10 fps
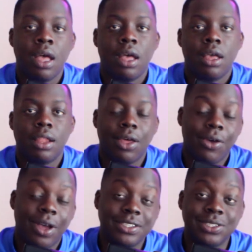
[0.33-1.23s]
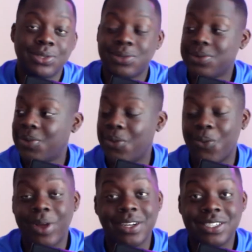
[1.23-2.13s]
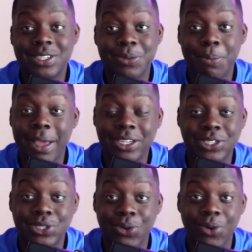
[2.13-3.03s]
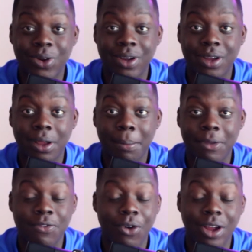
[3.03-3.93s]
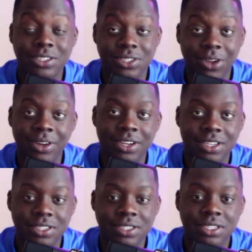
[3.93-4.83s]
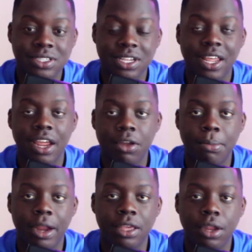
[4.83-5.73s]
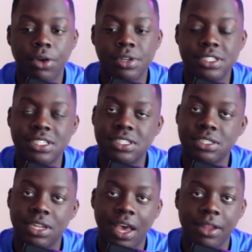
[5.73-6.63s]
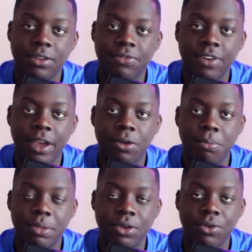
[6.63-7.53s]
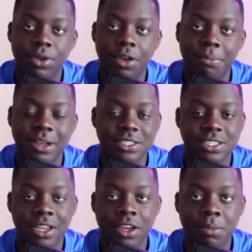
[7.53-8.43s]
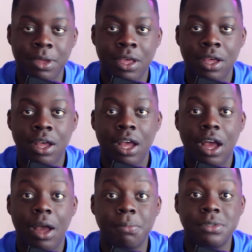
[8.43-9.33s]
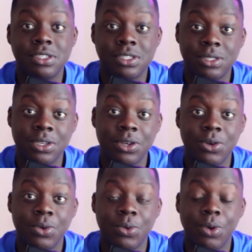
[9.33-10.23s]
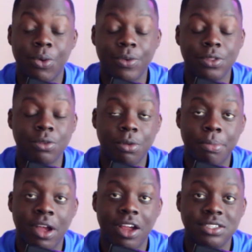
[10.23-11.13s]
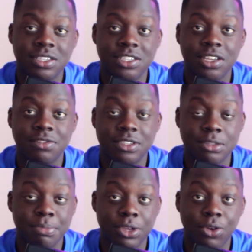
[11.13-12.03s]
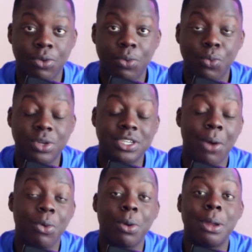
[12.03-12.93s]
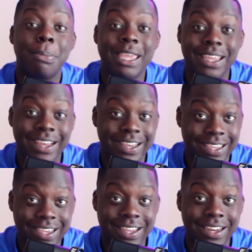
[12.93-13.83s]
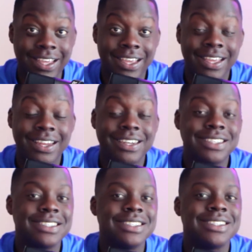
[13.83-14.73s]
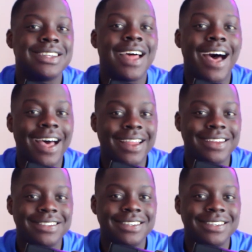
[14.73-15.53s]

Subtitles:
Hello, I just want to make sure before I start this to let everybody know this is not the final build of my setup. I'm still going through the process of this build, which I will repeat again. This is not